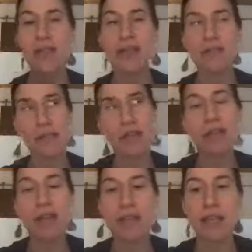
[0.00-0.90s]
really
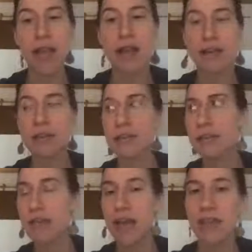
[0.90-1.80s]
inside, I was like, okay,
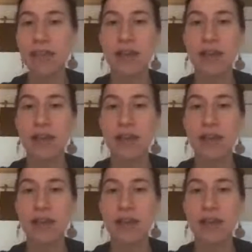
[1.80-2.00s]
yeah,